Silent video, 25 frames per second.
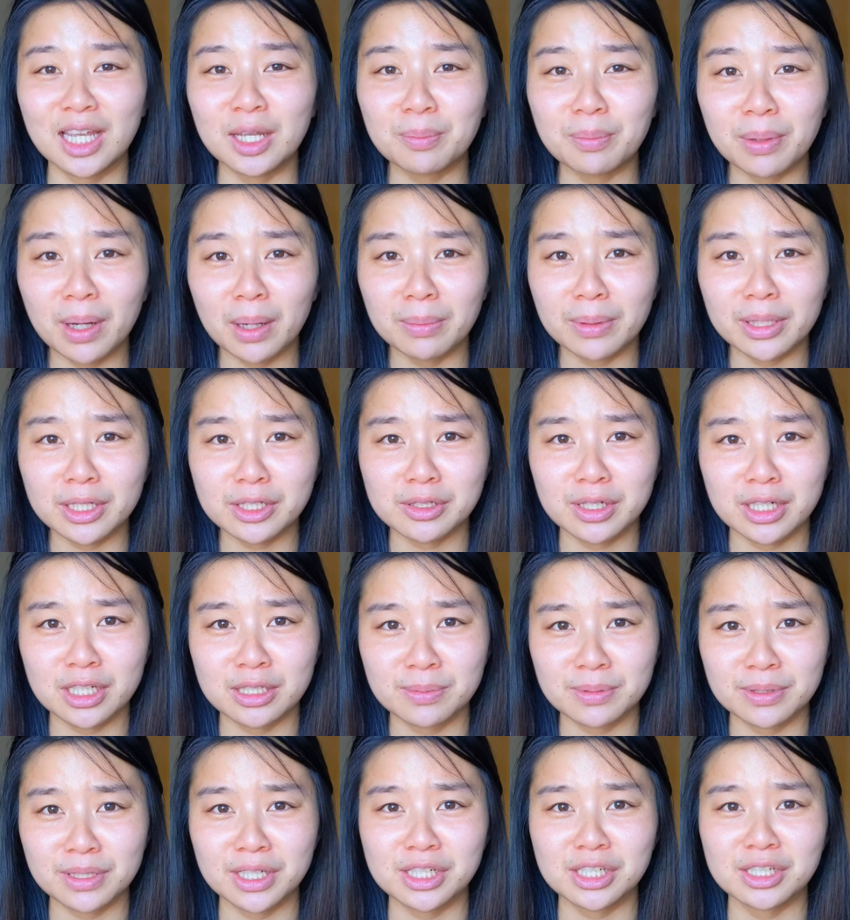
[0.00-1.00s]
take public
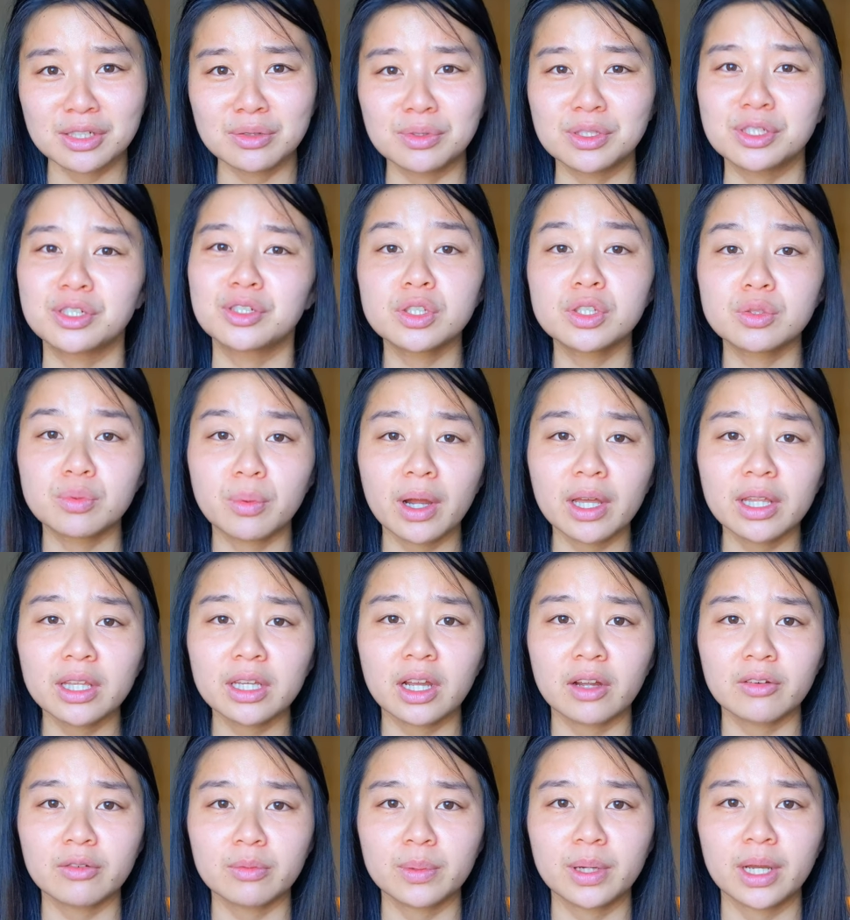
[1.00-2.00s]
transportation, which is why the
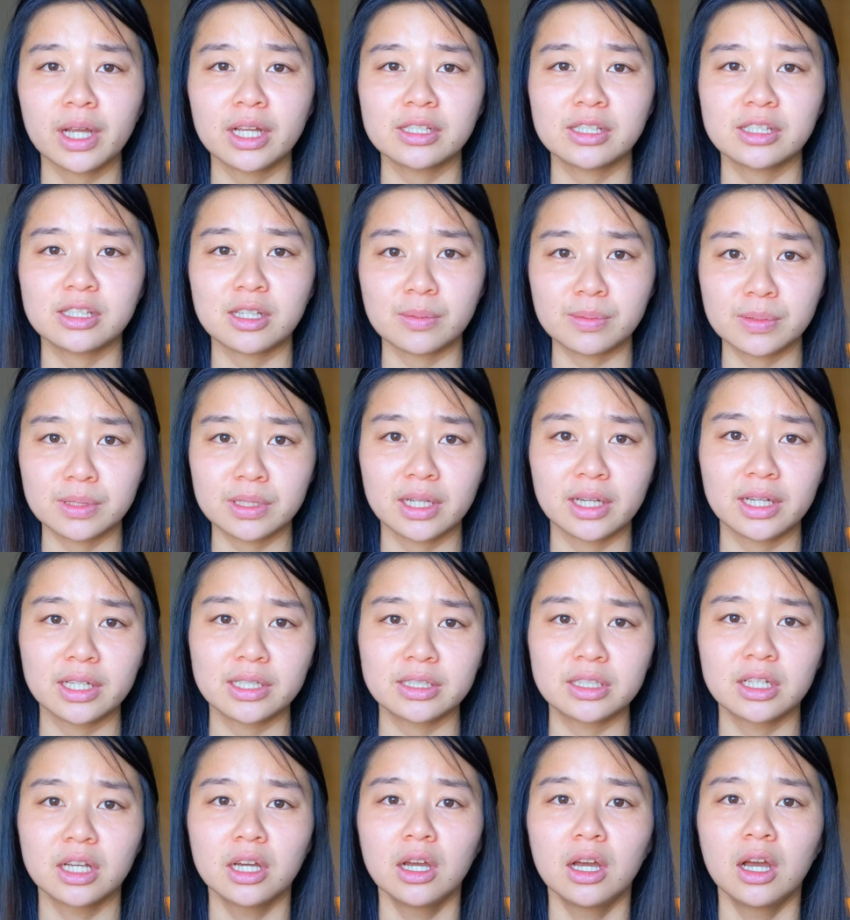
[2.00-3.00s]
government has
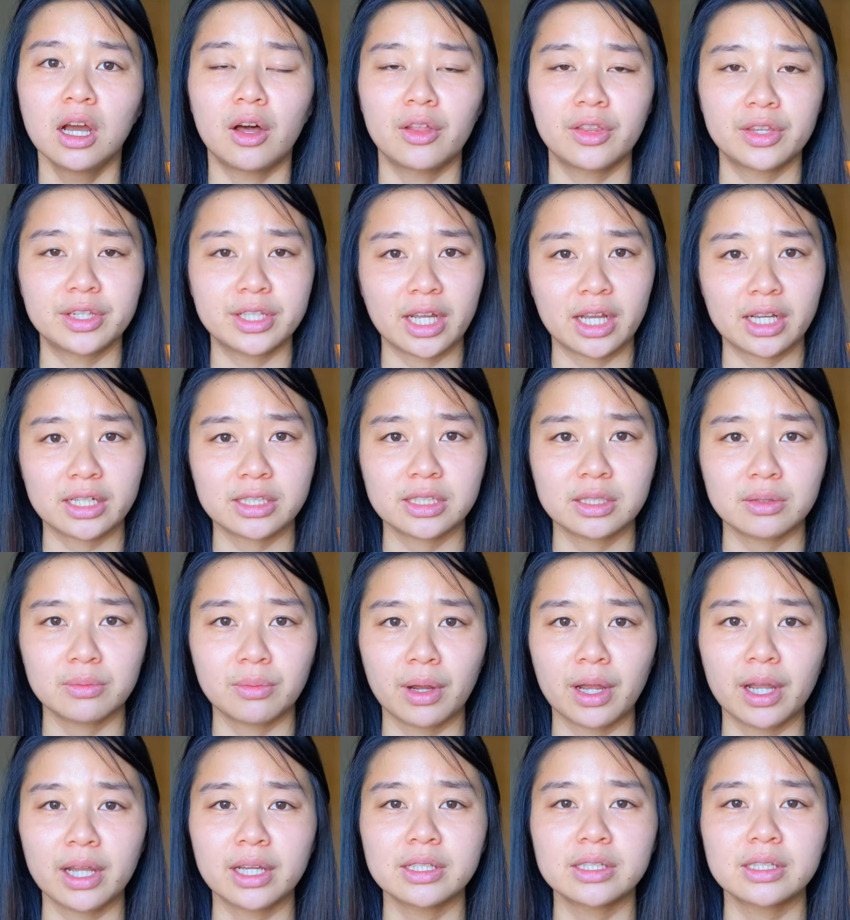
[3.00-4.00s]
subsidized all the taxi
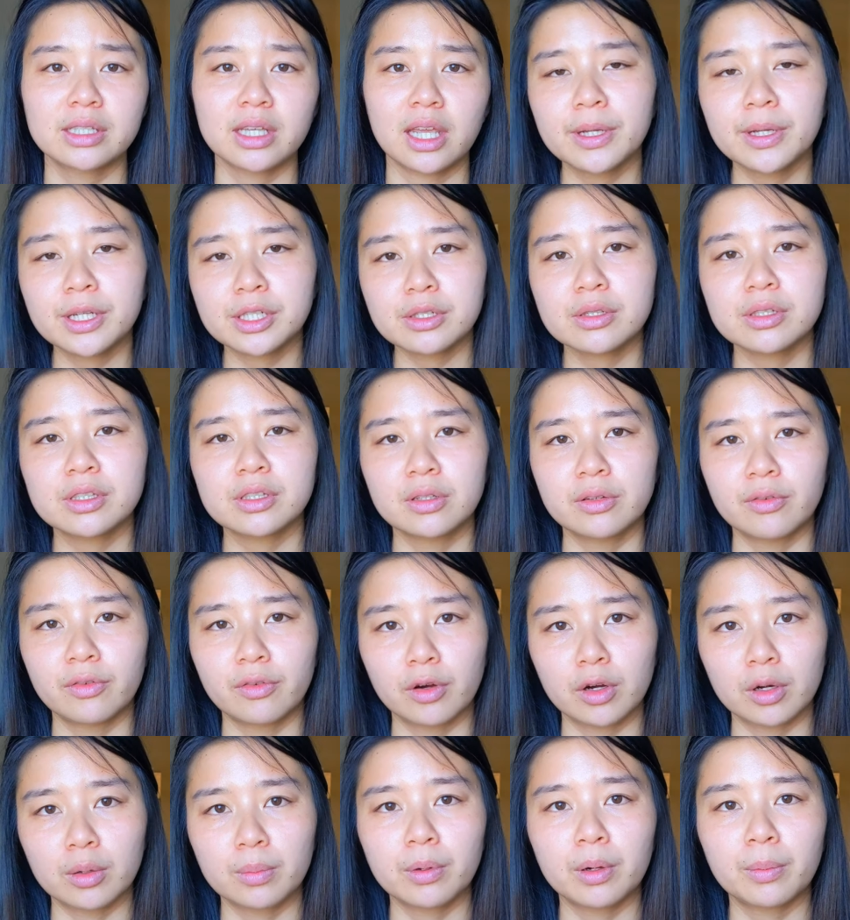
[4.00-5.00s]
rides to make sure it's an
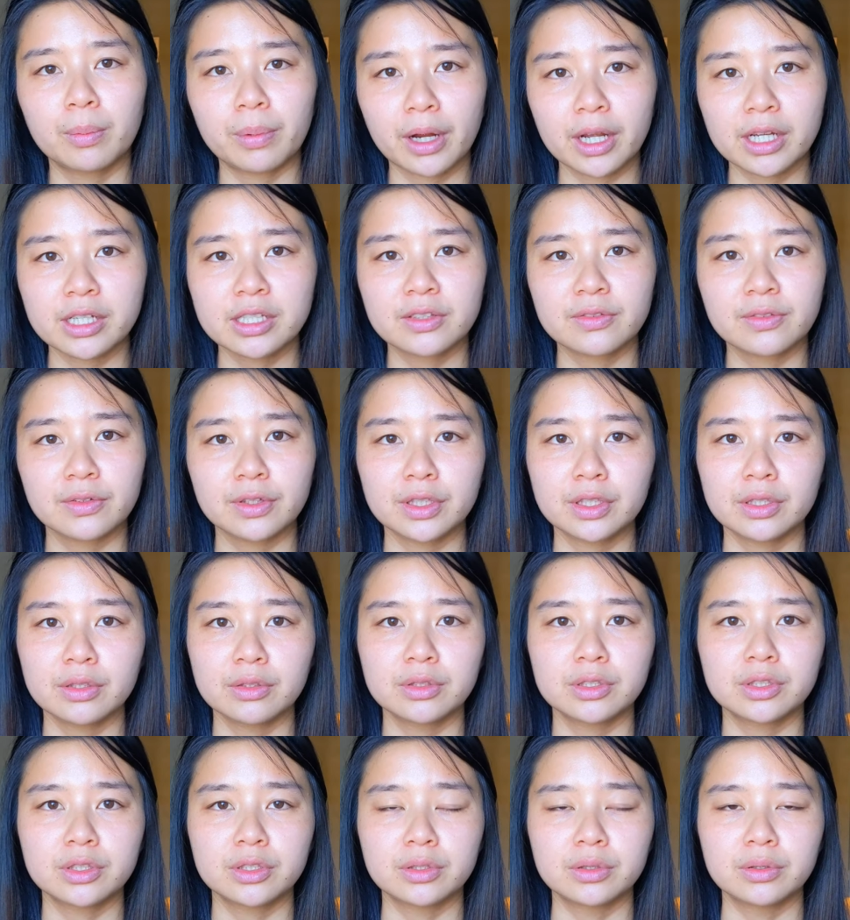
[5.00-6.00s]
affordable price for
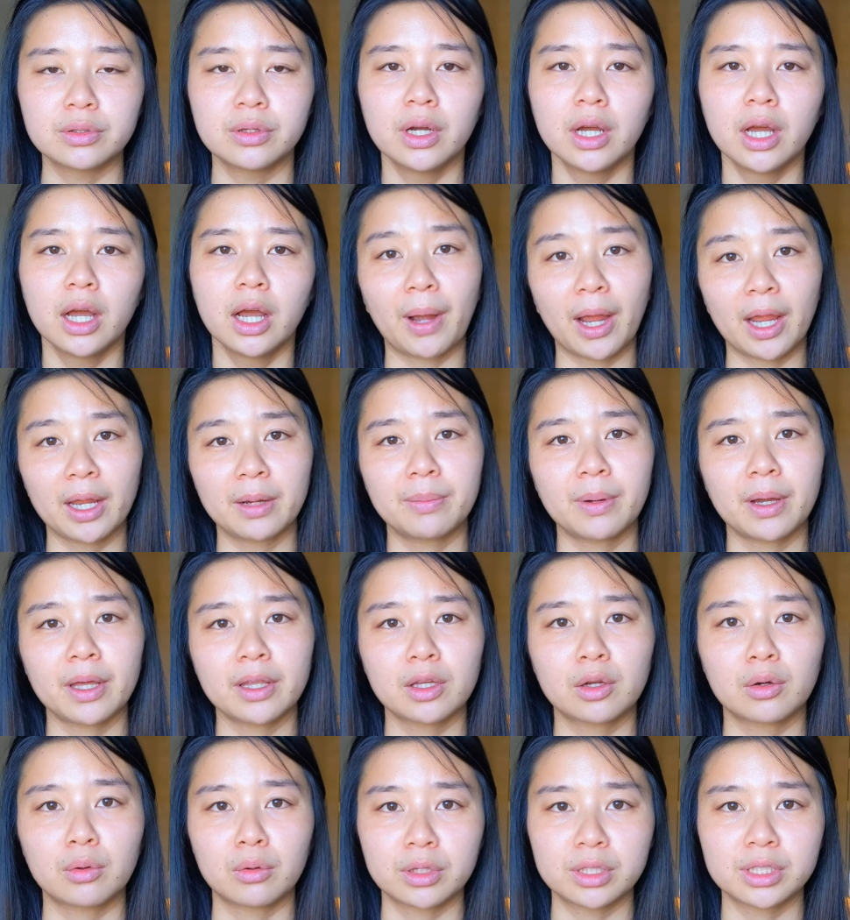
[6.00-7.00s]
you to abide by
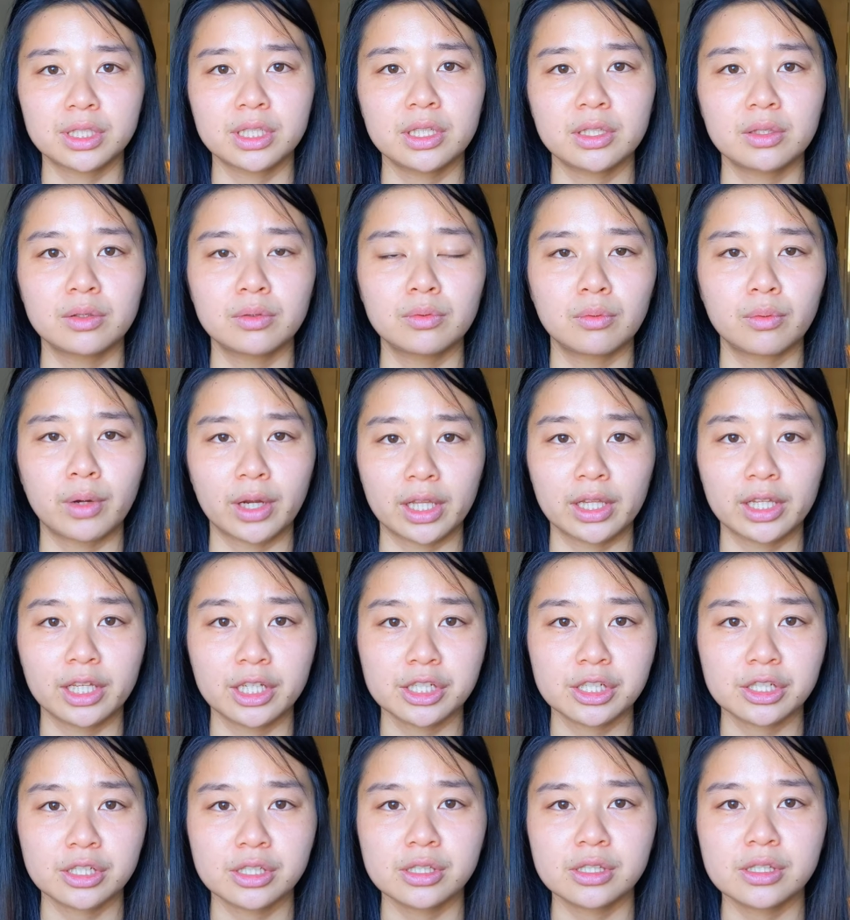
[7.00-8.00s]
the quarantine
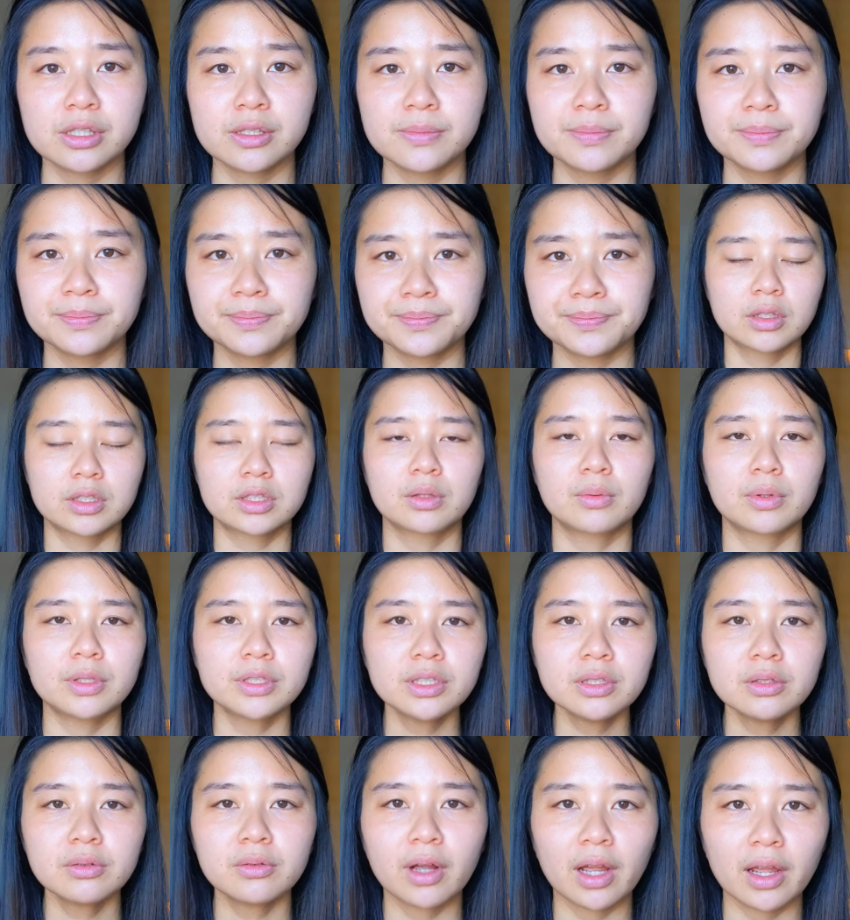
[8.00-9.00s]
regulations. So
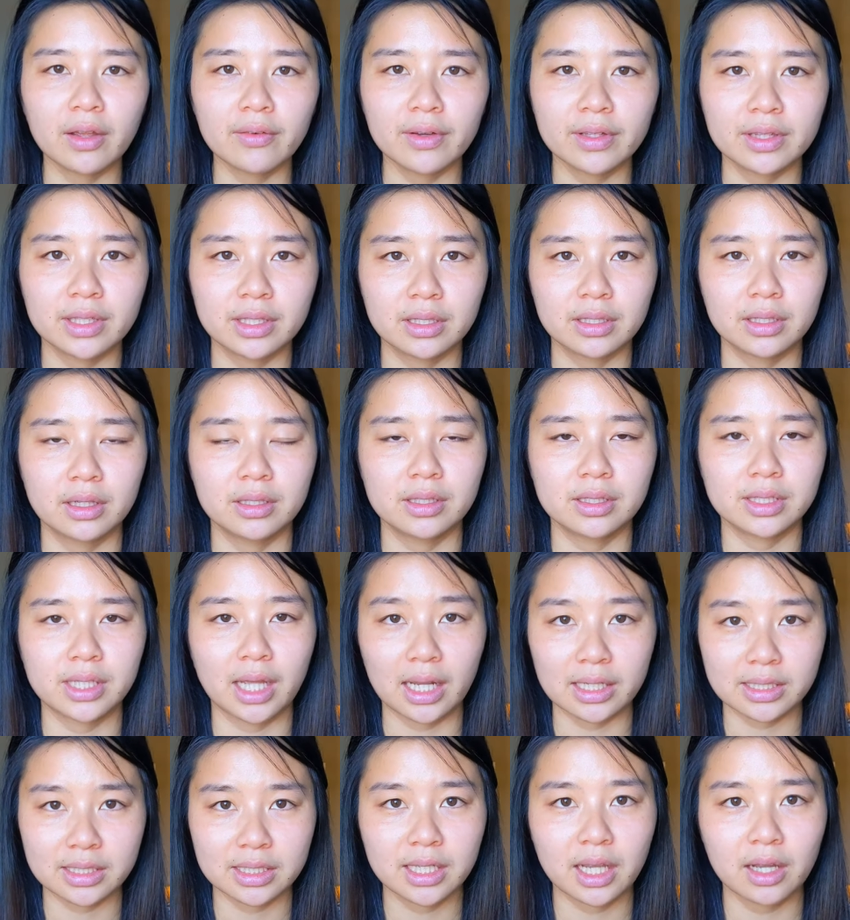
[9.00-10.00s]
once you arrive at the
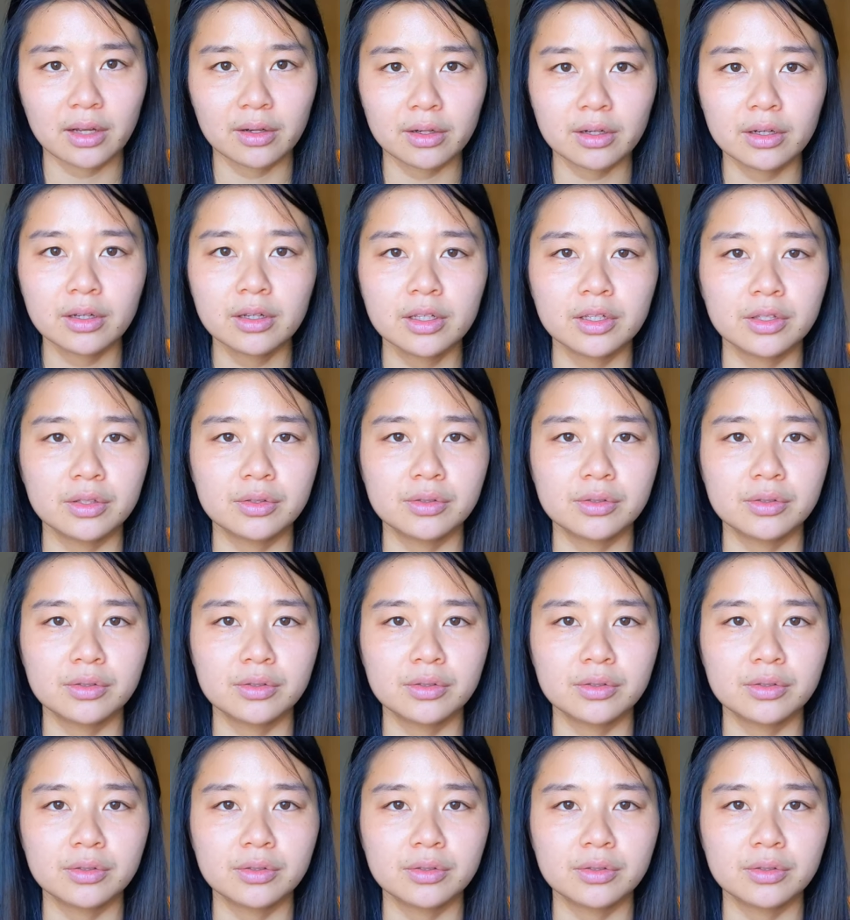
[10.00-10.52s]
taxi counter,